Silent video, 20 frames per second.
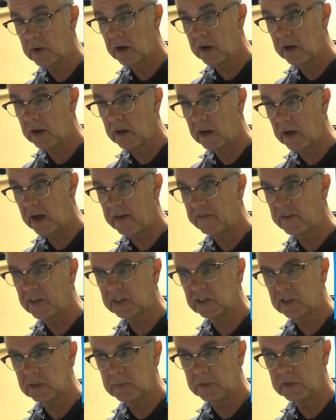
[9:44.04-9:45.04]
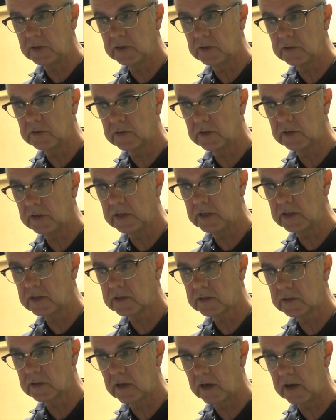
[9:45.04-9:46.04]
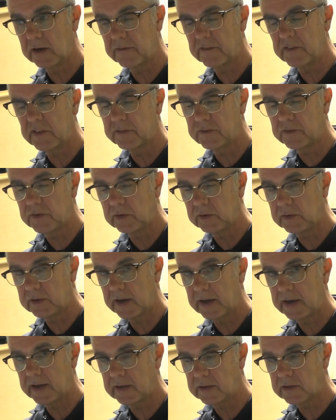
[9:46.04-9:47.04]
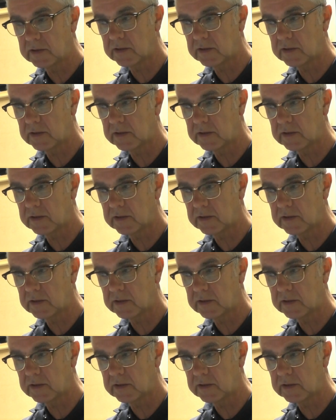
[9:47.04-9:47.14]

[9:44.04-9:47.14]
I have actually been using this for a few days,